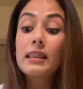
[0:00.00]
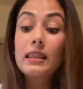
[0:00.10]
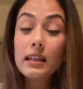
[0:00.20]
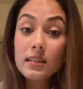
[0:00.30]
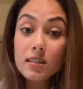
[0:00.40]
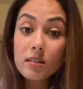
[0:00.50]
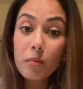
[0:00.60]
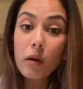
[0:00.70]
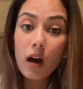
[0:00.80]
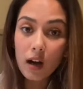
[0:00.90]
This
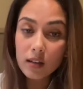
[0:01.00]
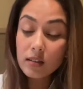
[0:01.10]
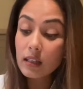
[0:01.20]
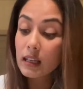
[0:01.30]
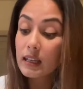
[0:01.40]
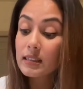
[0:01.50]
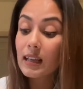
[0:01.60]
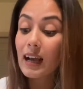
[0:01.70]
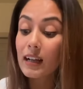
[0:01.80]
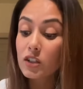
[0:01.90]
mask is
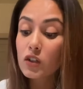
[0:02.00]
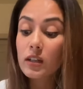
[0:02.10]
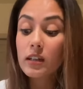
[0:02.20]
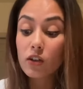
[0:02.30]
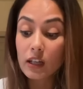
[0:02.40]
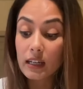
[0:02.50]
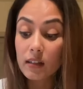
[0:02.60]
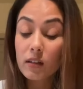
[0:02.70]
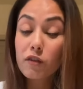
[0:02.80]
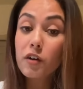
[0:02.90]
actually
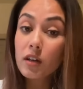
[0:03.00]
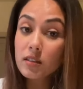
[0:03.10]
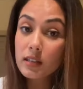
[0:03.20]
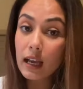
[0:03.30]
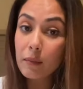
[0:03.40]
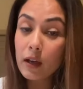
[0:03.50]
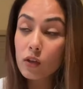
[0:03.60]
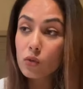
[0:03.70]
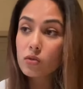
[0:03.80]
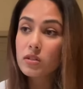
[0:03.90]
great. The first time I
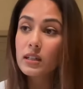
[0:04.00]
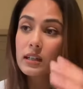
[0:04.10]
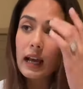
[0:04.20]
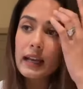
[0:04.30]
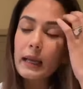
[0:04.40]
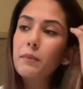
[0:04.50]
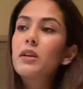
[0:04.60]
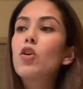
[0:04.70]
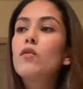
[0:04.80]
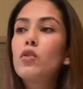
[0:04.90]
used it, I kept
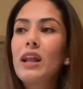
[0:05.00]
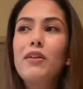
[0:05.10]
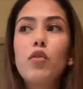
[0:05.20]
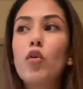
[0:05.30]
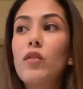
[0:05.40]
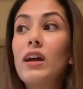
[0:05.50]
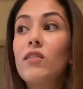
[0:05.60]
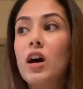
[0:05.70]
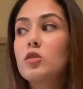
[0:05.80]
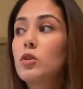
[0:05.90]
it on for like 4 or 5
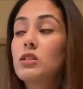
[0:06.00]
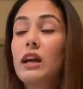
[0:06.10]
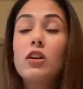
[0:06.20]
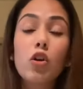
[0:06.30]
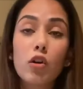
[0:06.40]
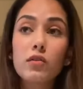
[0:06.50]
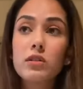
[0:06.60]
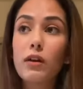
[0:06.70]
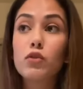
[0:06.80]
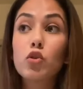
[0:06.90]
hours because I had a lot of
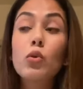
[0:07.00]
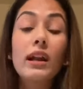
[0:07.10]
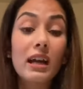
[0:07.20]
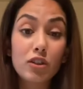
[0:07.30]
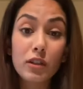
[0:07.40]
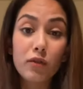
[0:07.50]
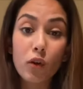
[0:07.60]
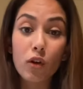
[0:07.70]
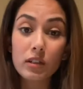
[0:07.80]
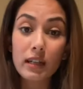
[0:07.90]
stuff to do, and I actually
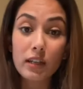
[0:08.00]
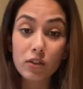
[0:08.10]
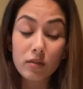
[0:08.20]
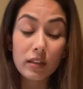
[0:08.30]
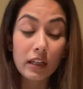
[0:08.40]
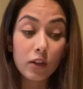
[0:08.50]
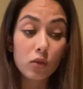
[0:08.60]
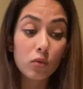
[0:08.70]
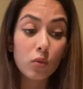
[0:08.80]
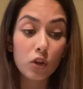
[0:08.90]
forgot that I needed
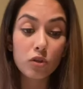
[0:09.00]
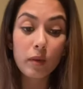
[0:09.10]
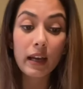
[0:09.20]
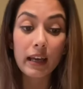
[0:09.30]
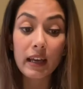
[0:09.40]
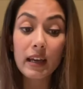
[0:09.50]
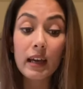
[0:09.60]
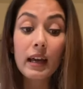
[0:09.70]
to wash my hair,